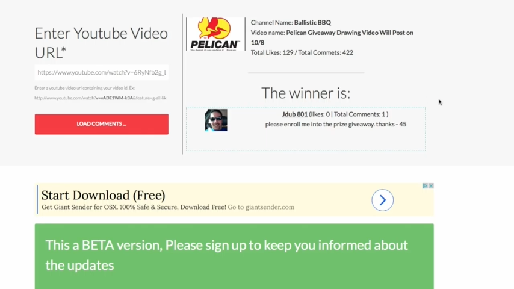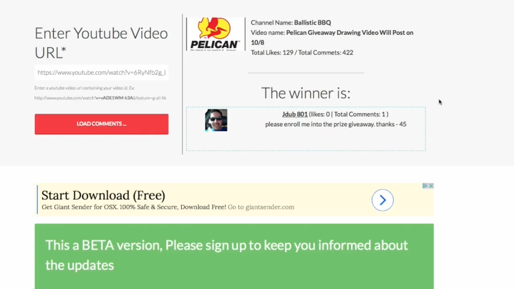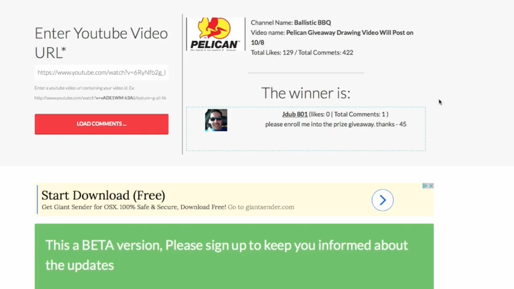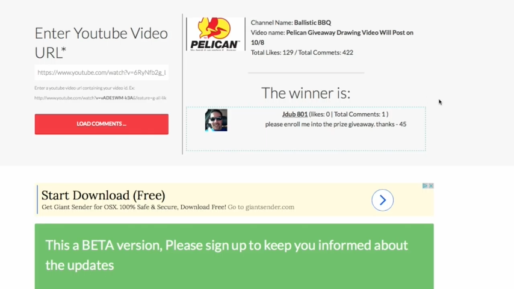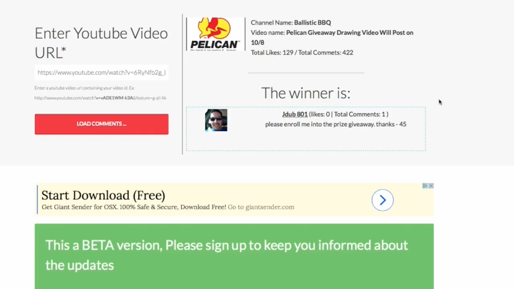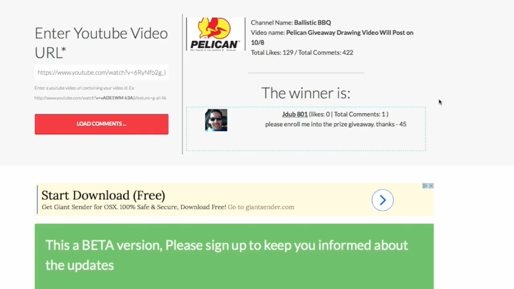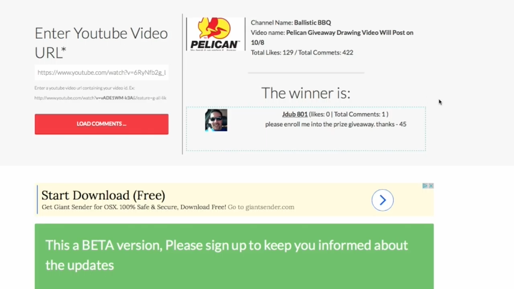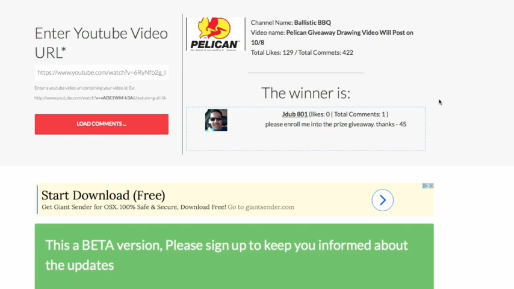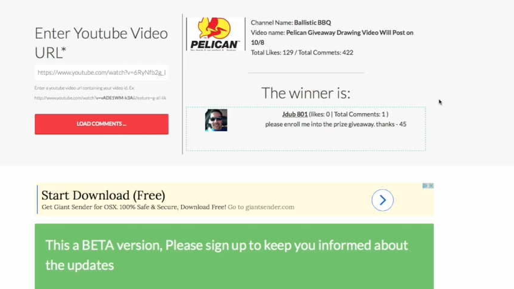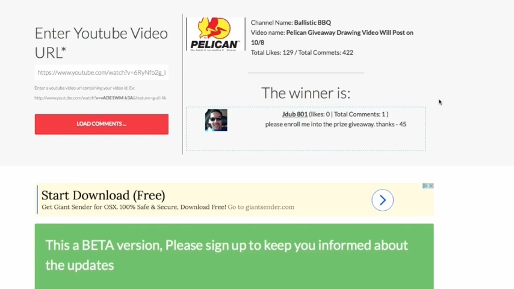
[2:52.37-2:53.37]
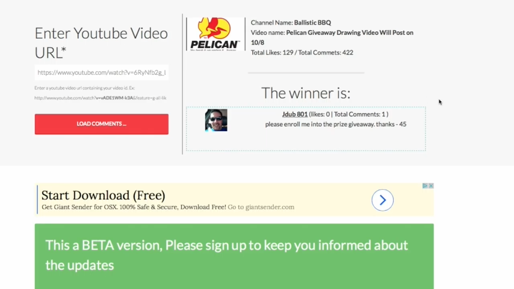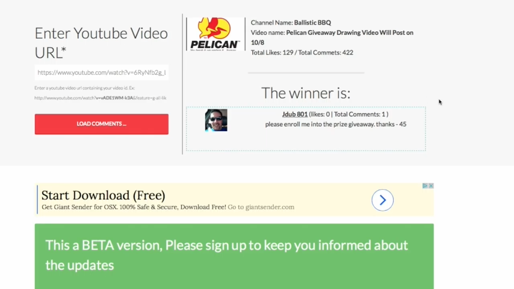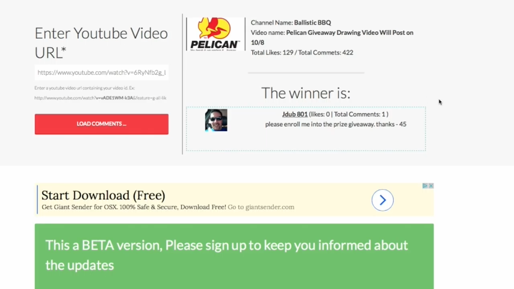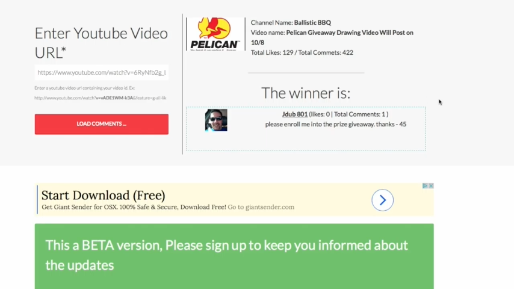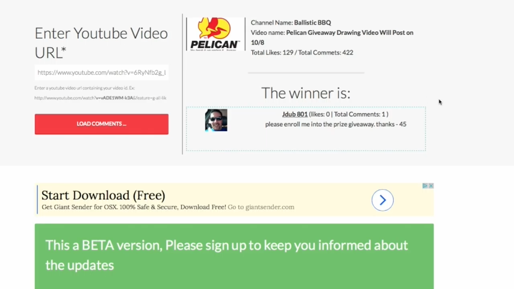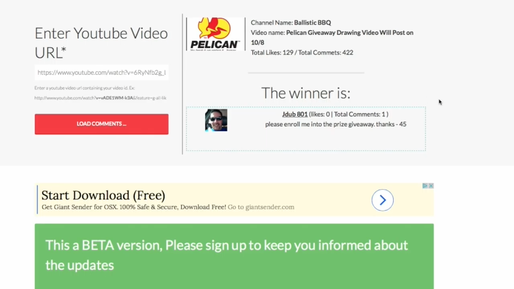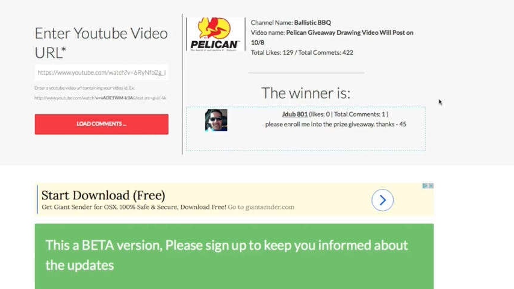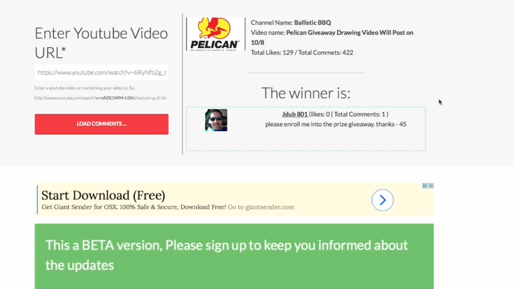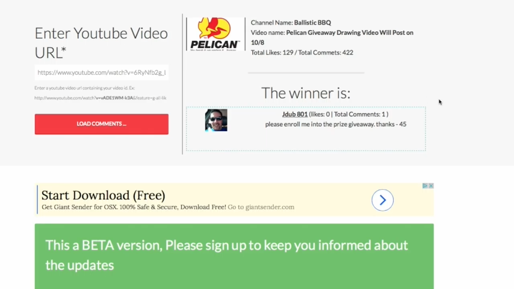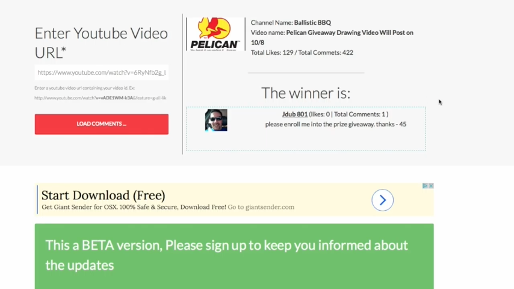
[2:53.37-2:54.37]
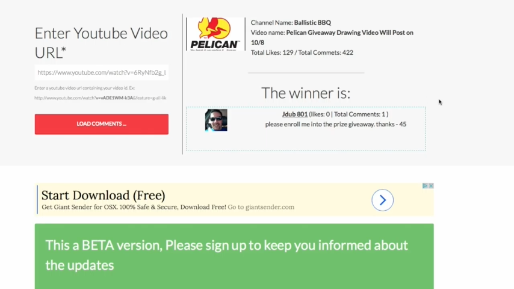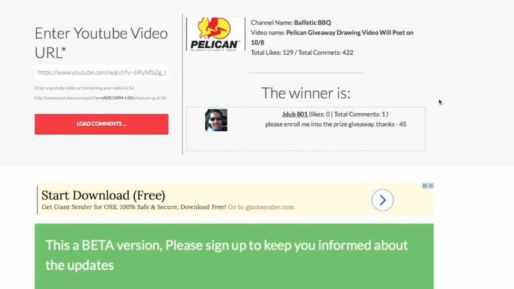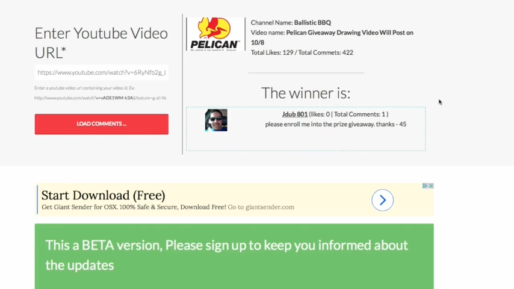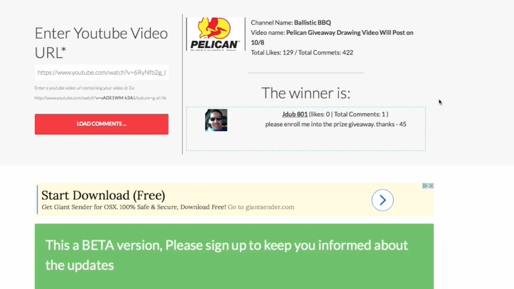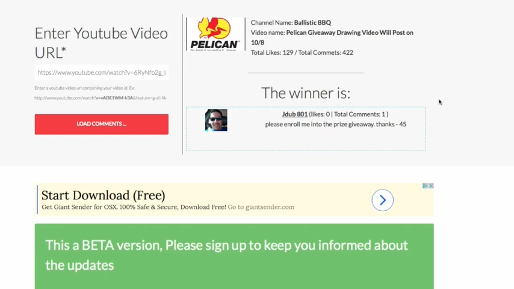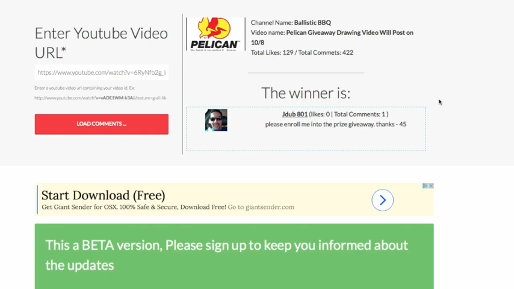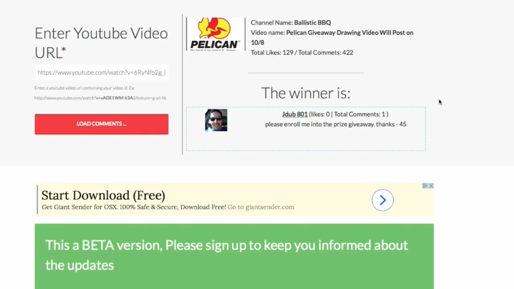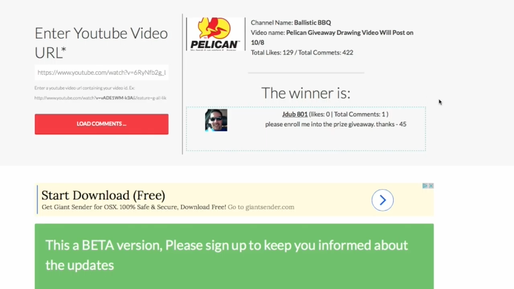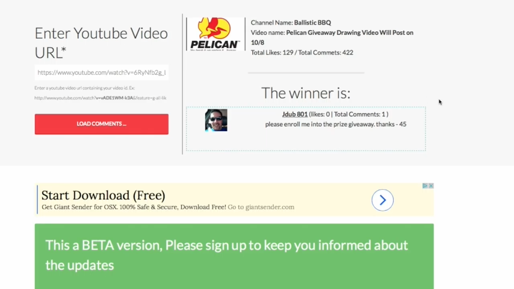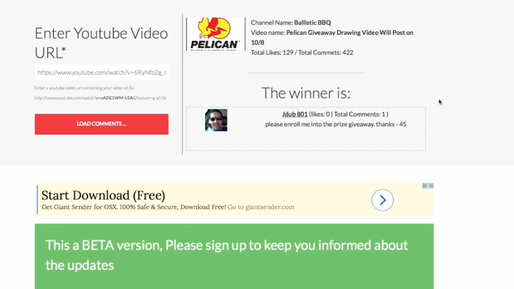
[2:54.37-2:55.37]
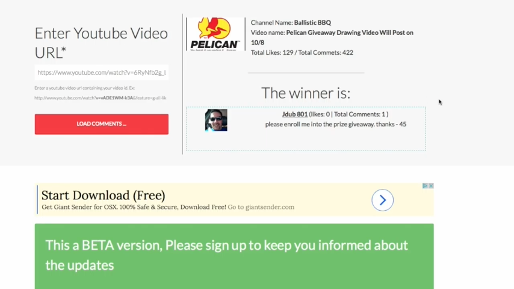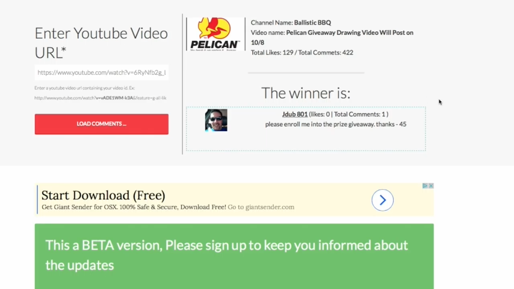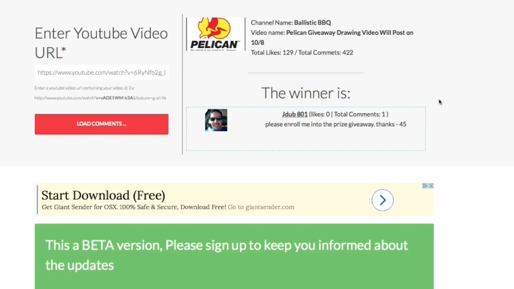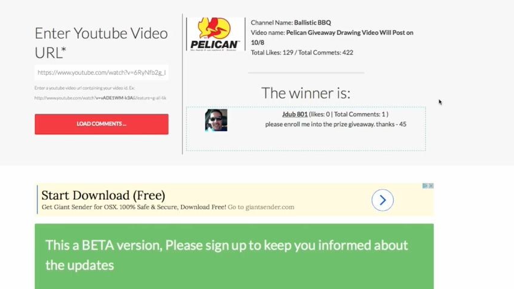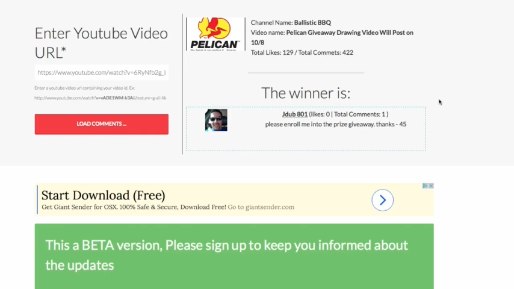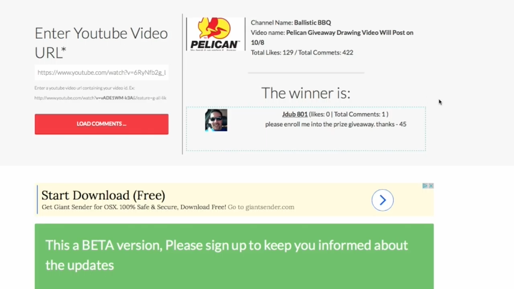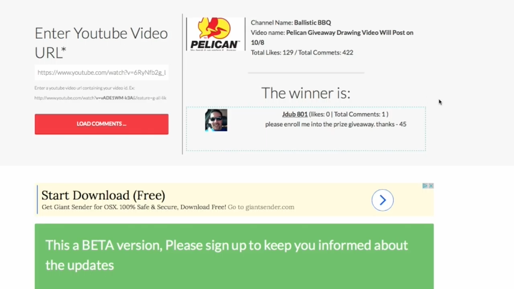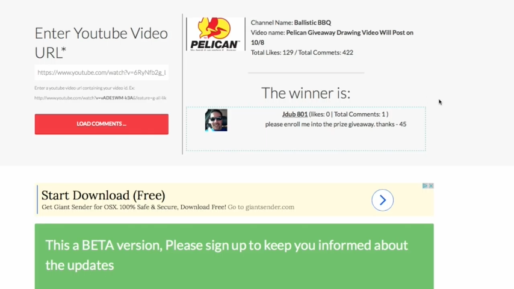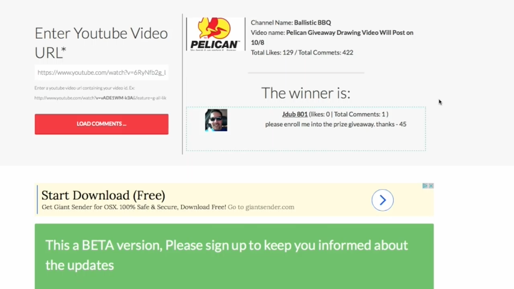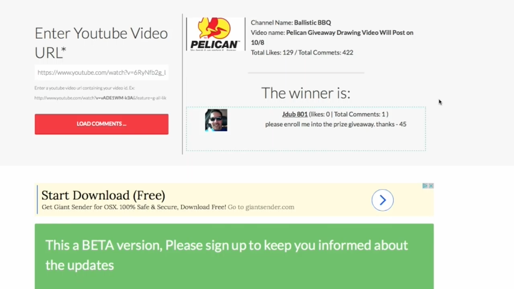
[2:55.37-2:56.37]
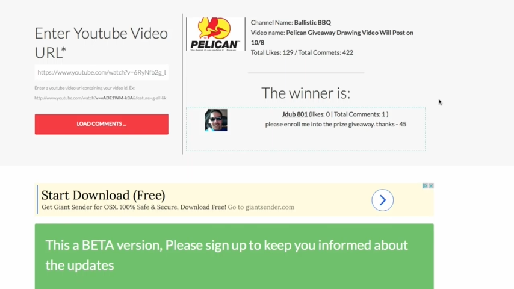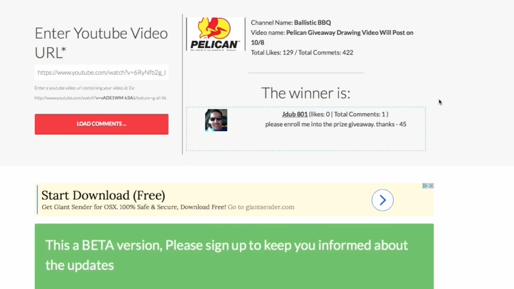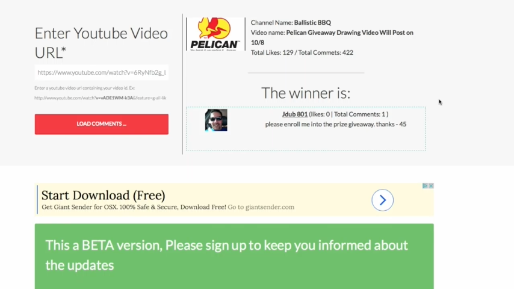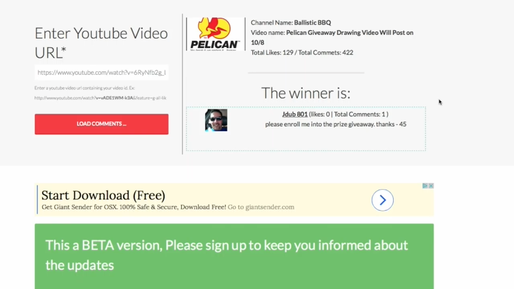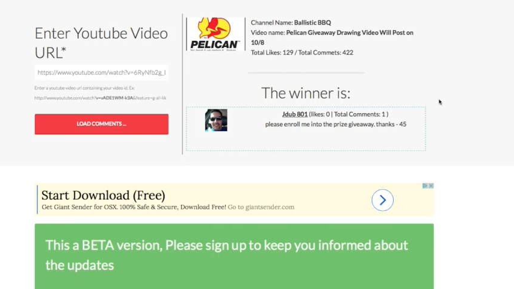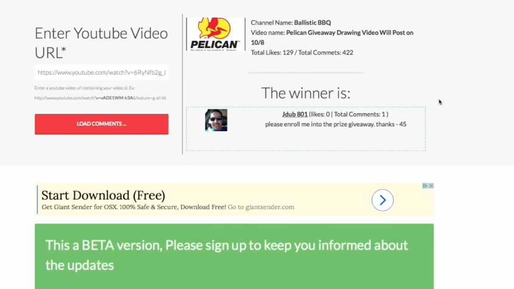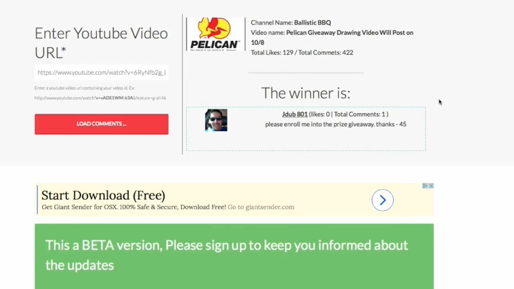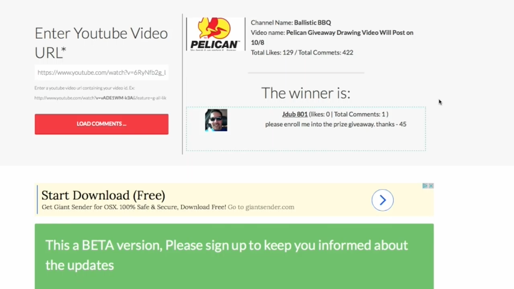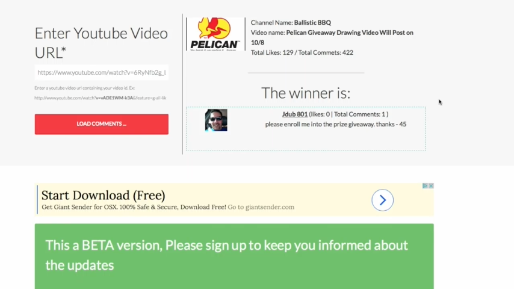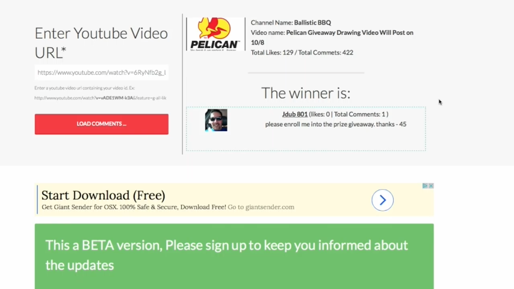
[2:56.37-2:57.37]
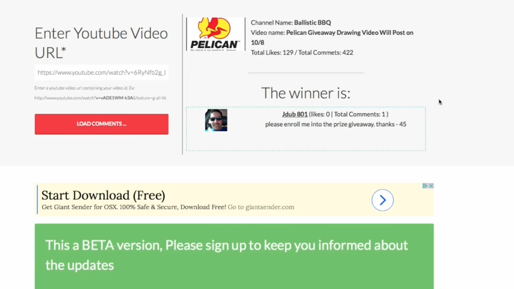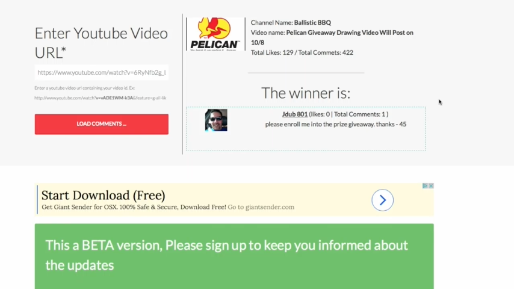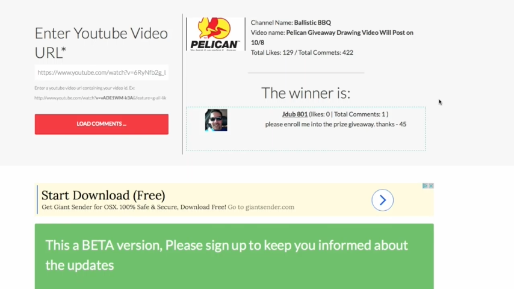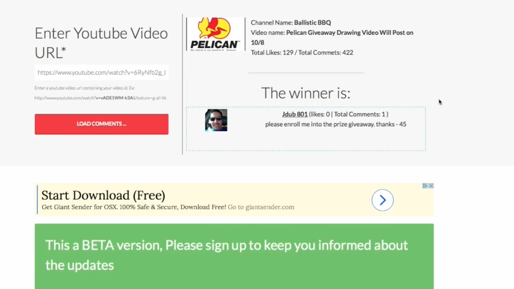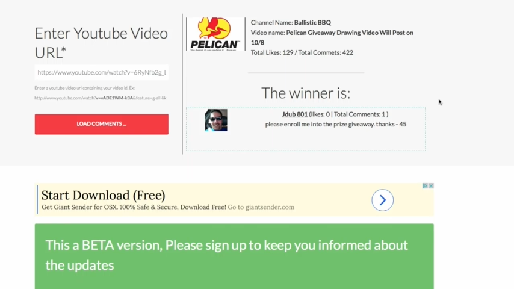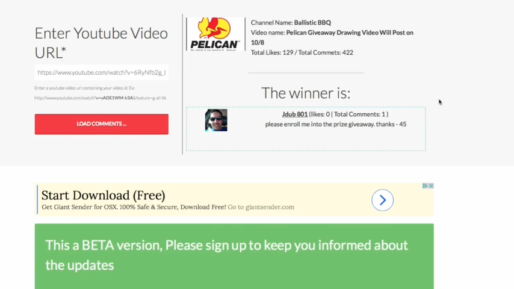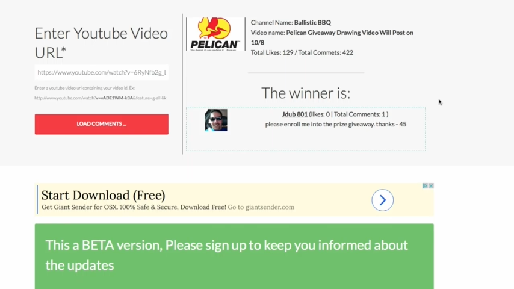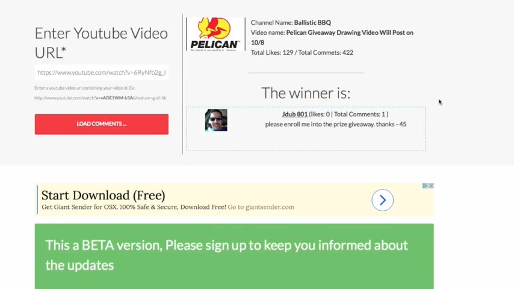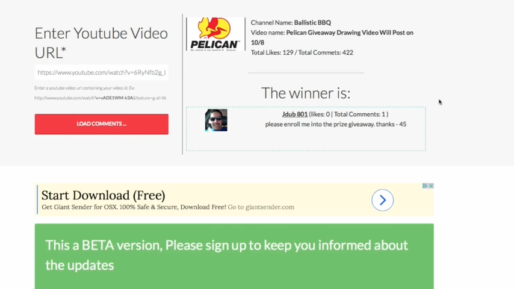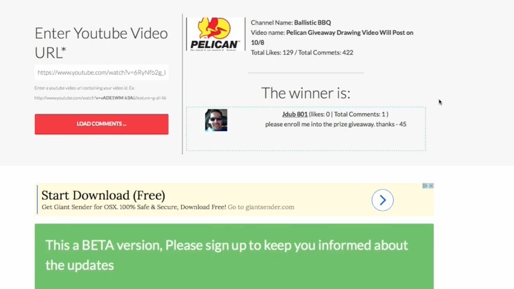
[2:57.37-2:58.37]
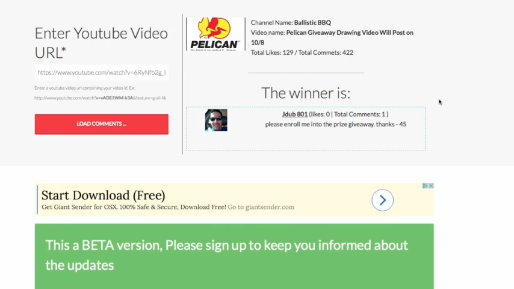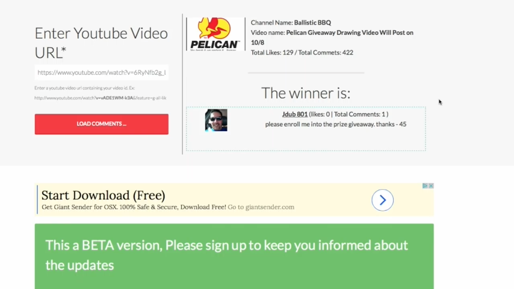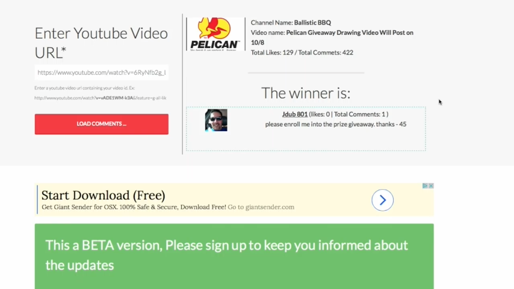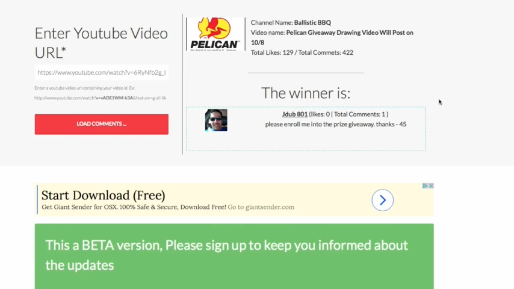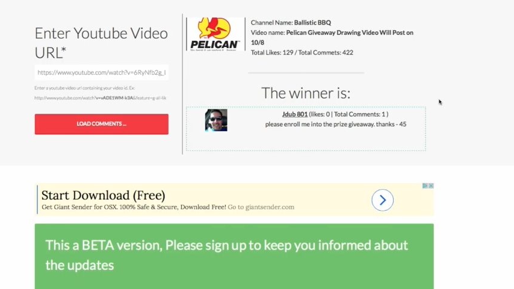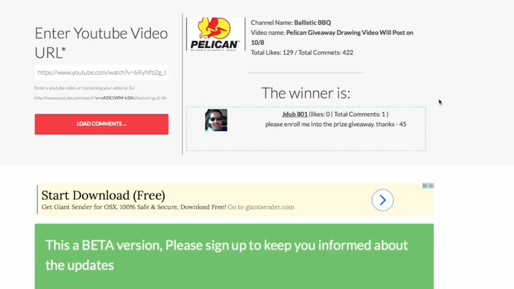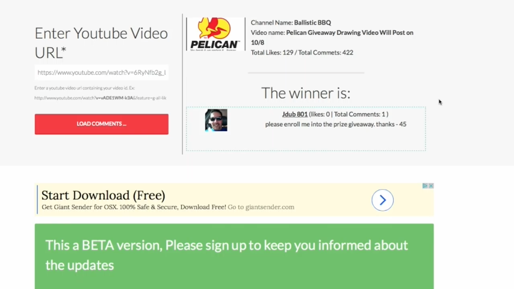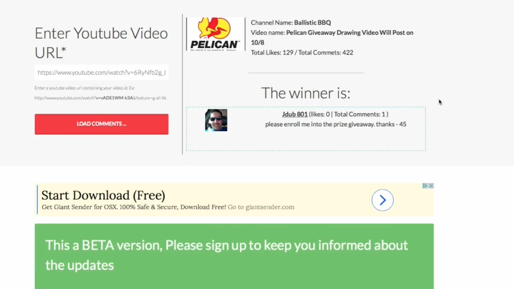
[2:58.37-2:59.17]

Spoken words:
No face is visible, so there are no lips to read.